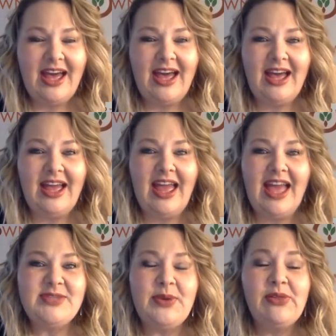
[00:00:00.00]
Uh,
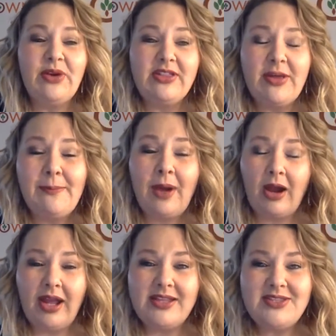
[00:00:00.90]
as we look at the
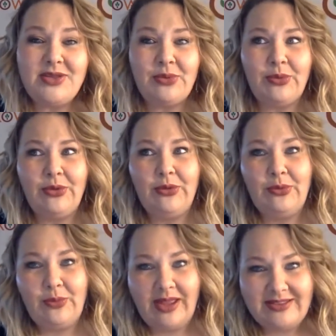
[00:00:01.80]
markets through
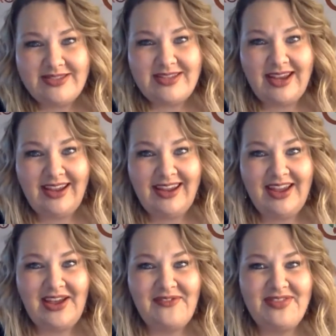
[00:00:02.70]
Wednesday
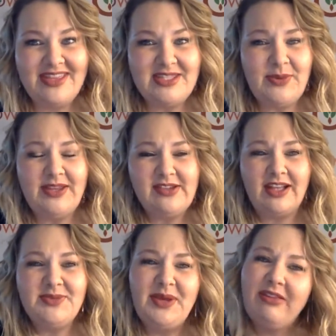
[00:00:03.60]
of this week,
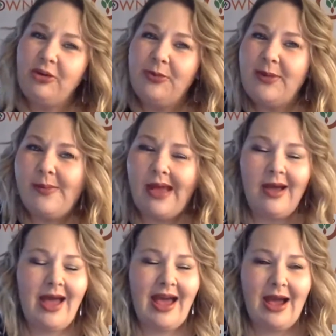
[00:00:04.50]
talk to me a little bit
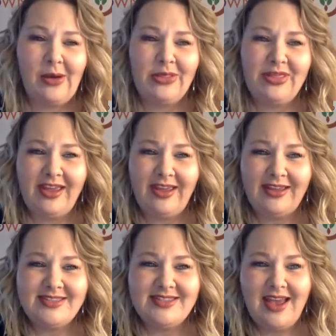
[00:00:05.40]
about how
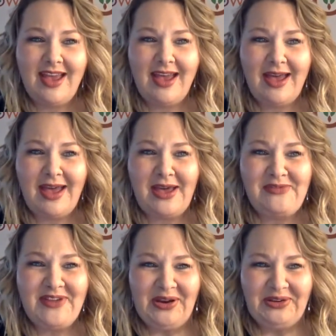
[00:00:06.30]
things uh,
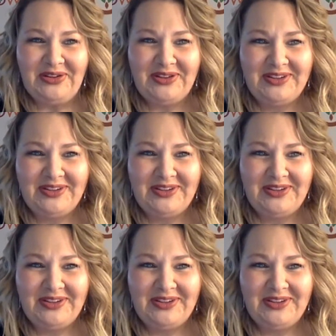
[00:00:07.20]
fared.